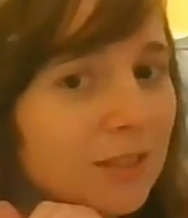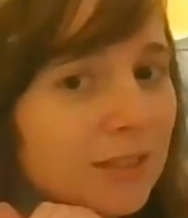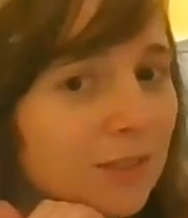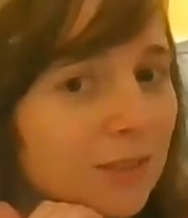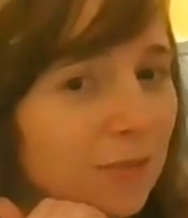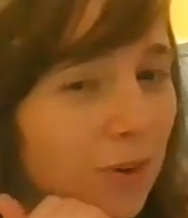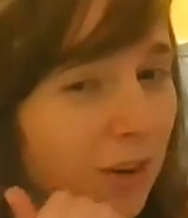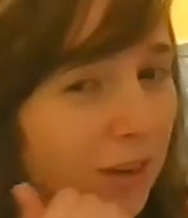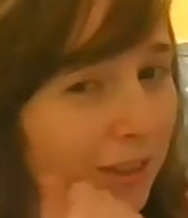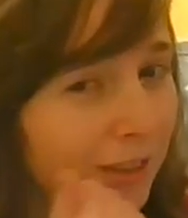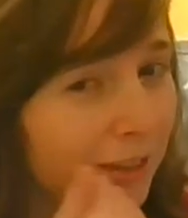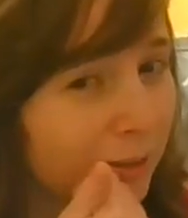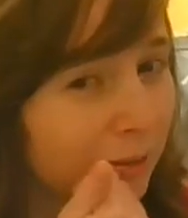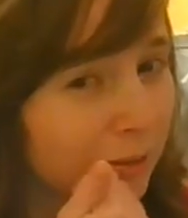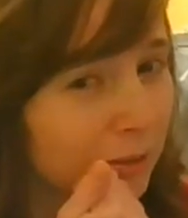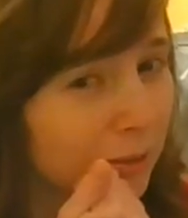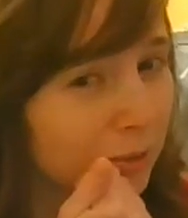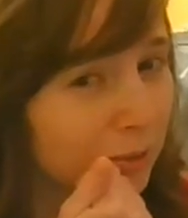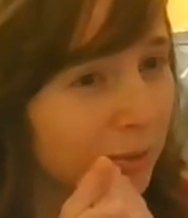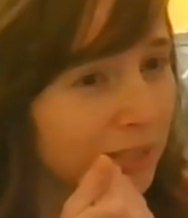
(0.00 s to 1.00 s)
It's a very
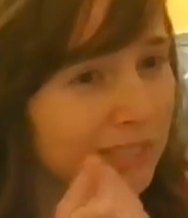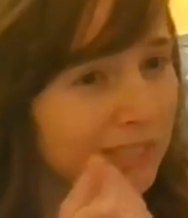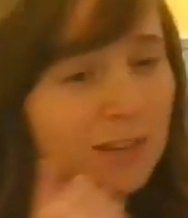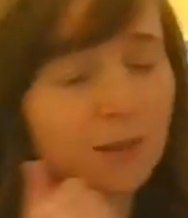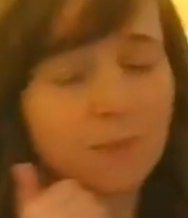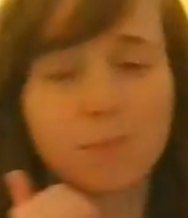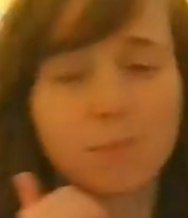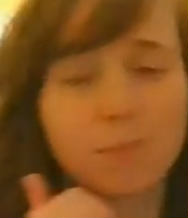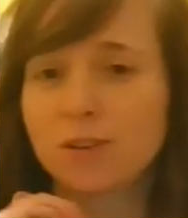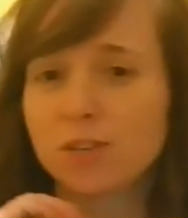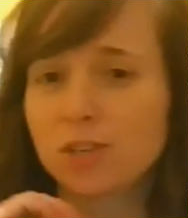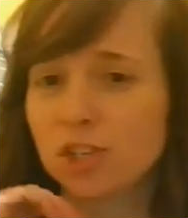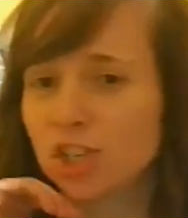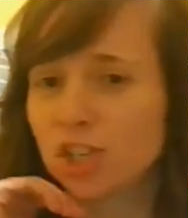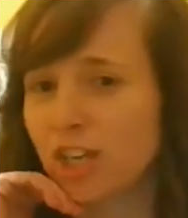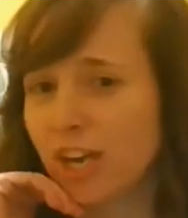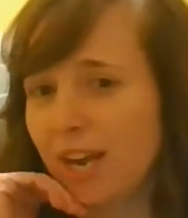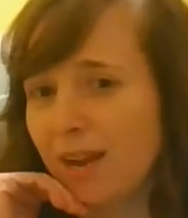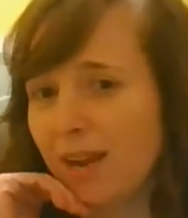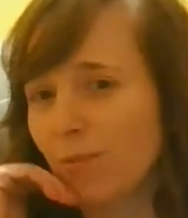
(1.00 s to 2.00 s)
little twist compared to
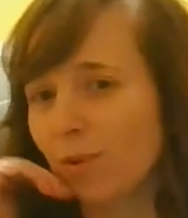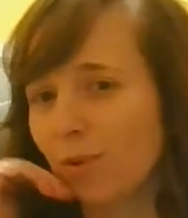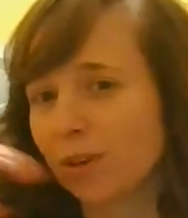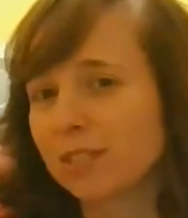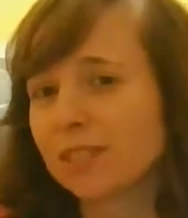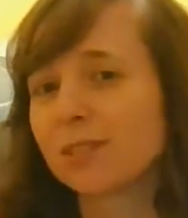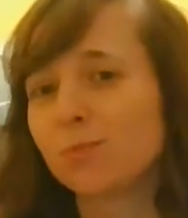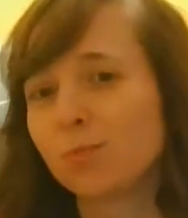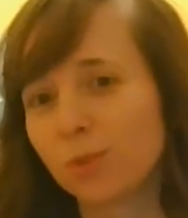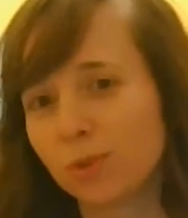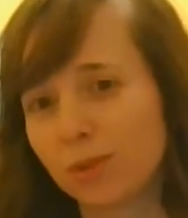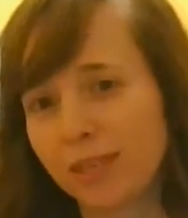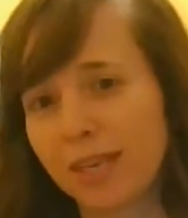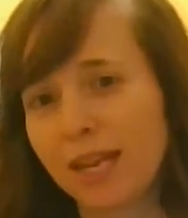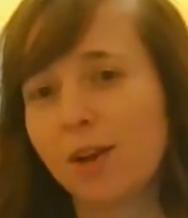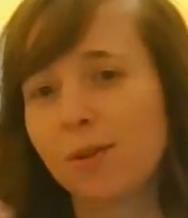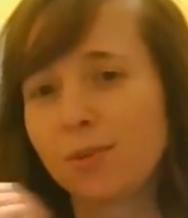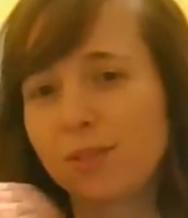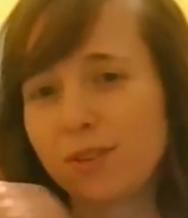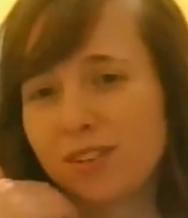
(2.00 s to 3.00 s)
shame, where it's really
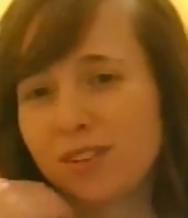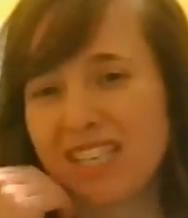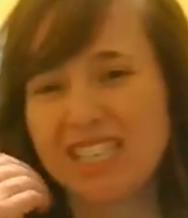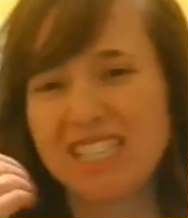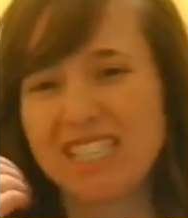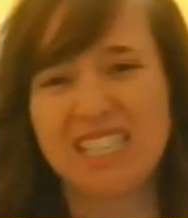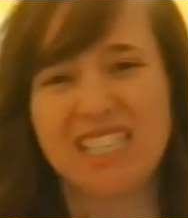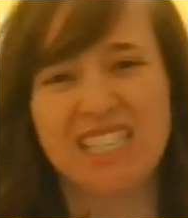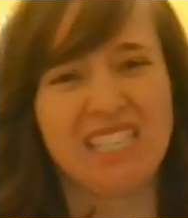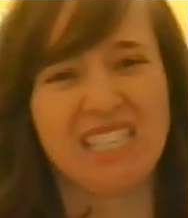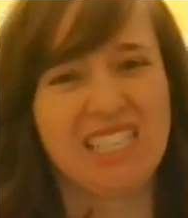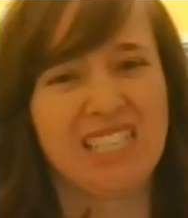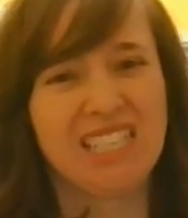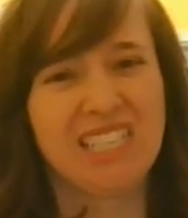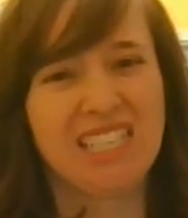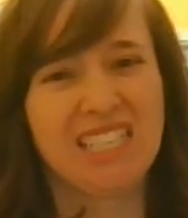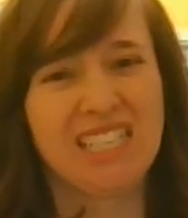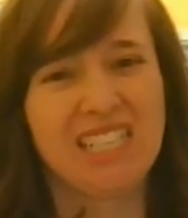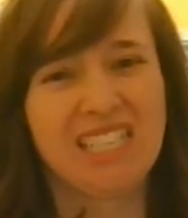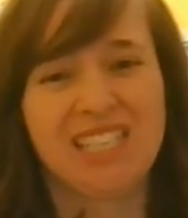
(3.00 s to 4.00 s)
out there, like,
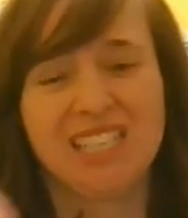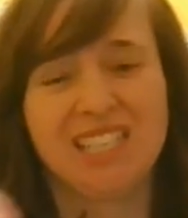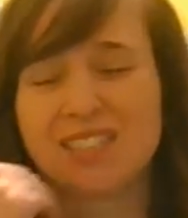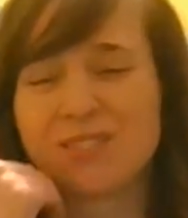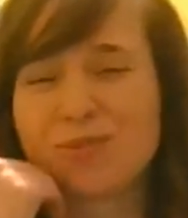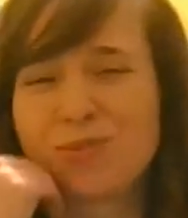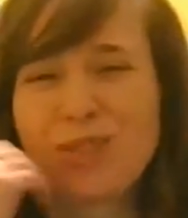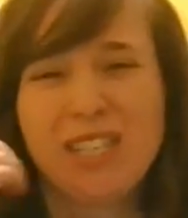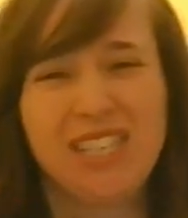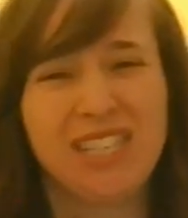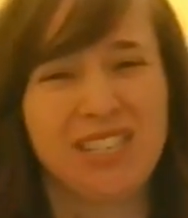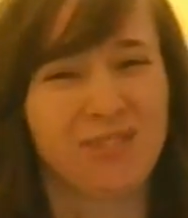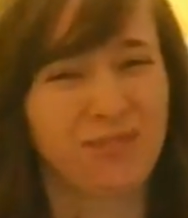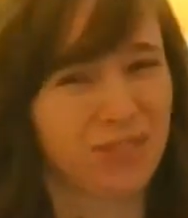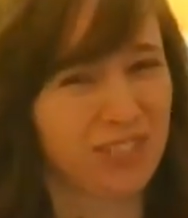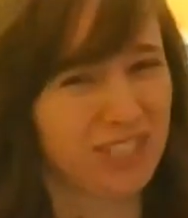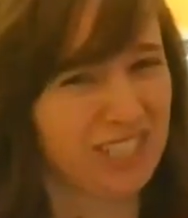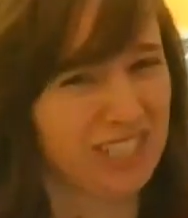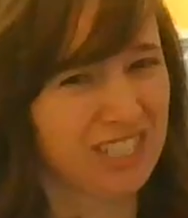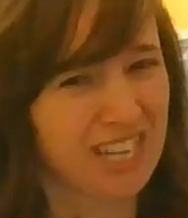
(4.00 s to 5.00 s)
it's really
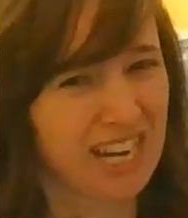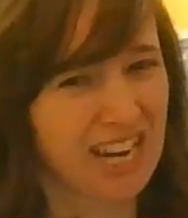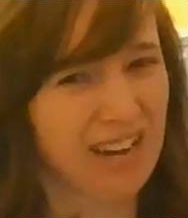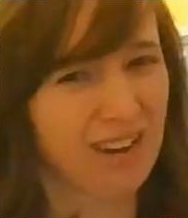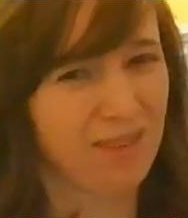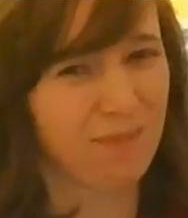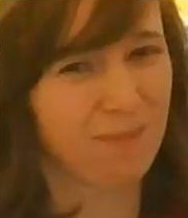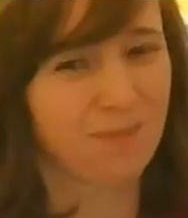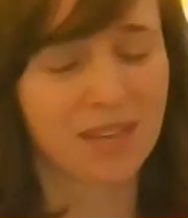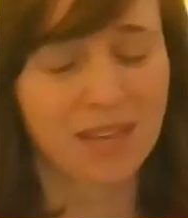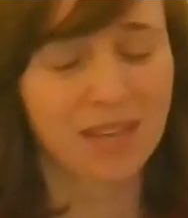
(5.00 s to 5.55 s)
shame.